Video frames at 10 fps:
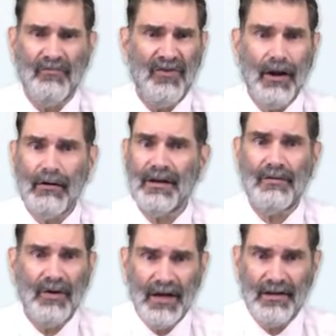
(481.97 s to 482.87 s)
very
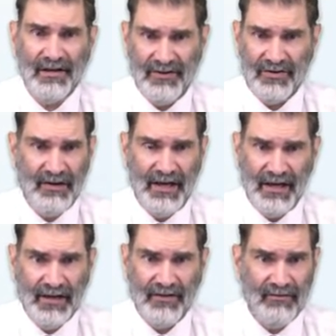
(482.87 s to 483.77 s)
well in
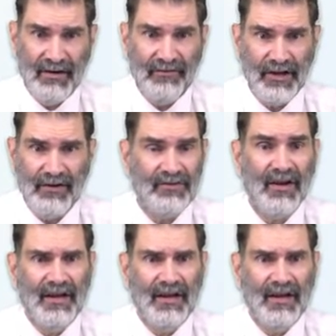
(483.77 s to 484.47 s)
trading in derivatives.